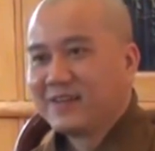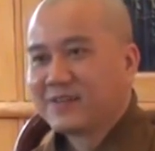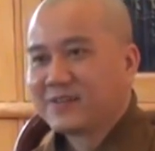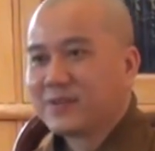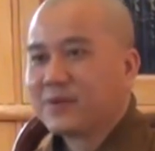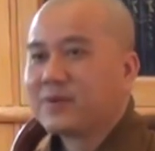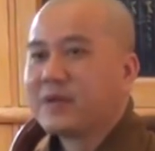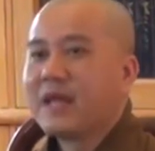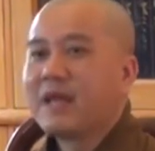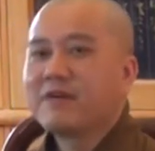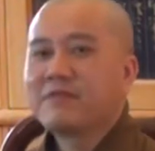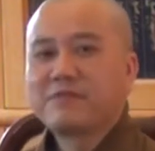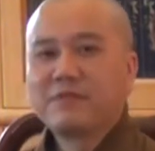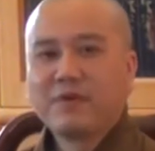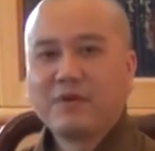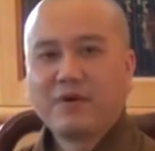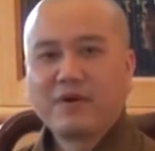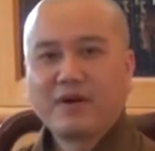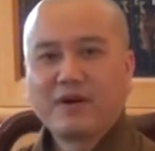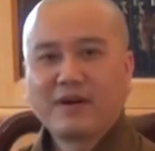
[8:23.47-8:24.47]
So
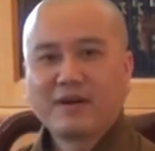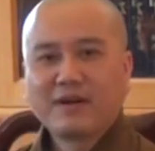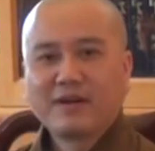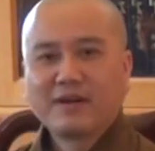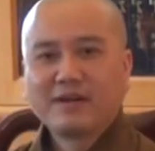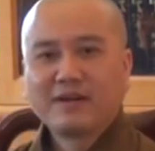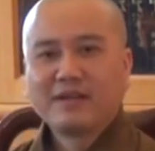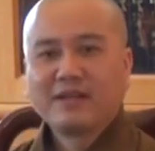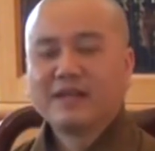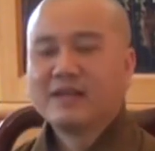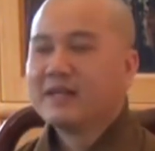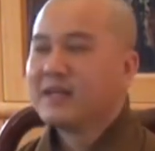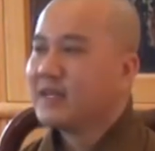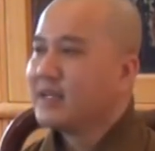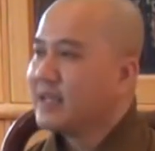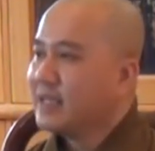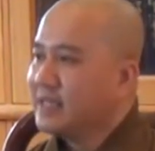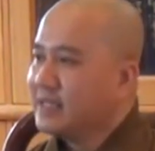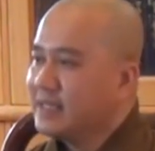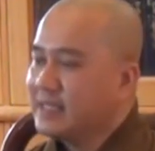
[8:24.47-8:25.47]
therefore,
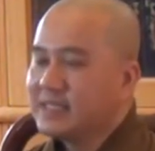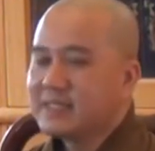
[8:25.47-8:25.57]
in